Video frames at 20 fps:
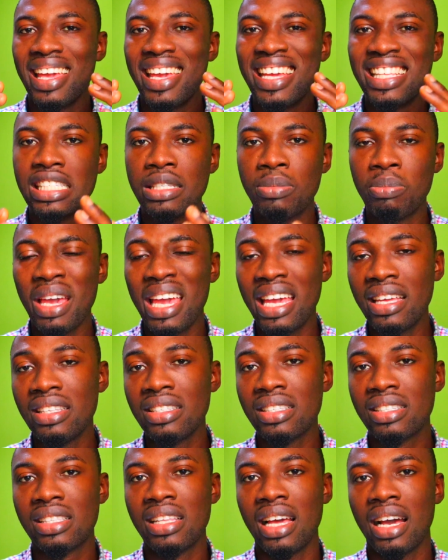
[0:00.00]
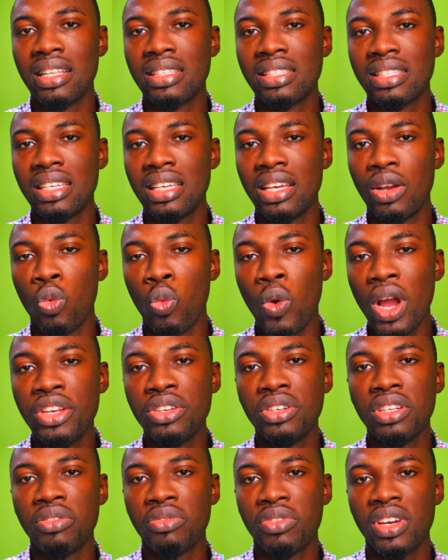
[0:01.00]
It means that when
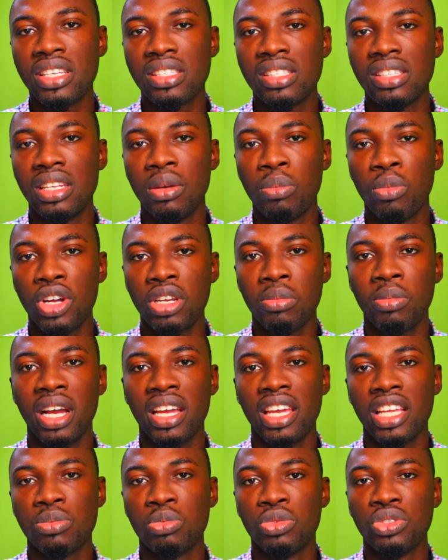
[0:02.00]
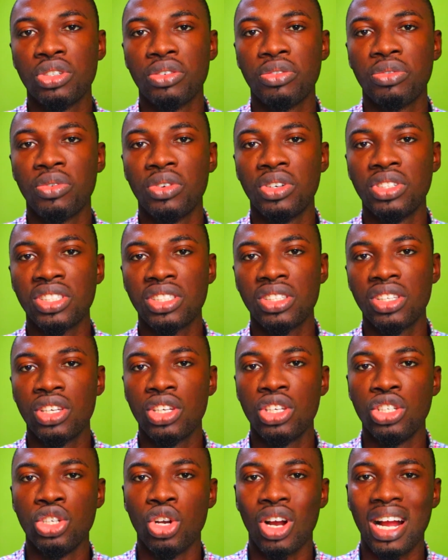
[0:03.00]
you invest in a money market mutual fund,
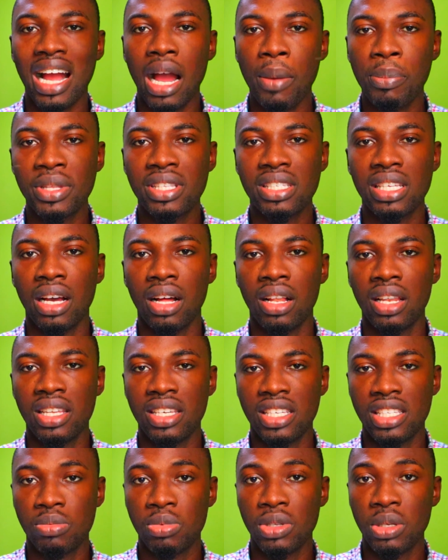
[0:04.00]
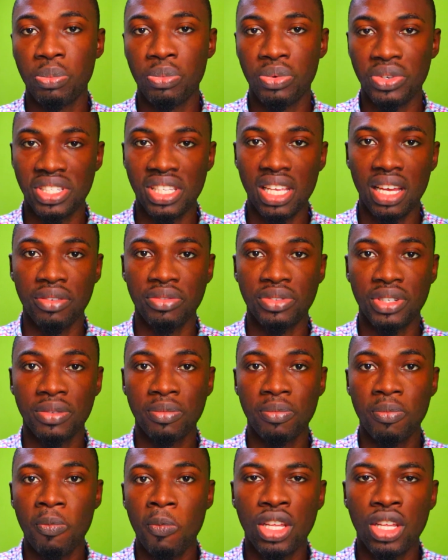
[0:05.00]
your capital is being preserved.